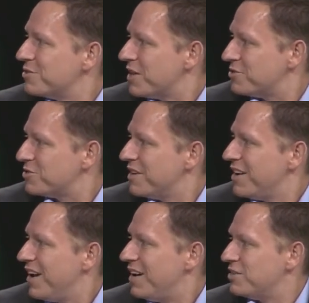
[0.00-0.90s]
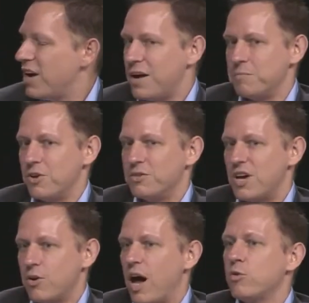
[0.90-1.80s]
So that's, it's, um, you know,
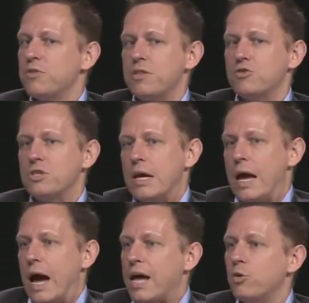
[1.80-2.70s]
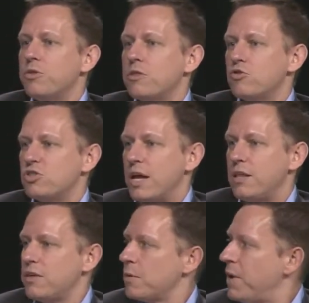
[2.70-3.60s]
I, don't, I don't think there's, I don't think there's anything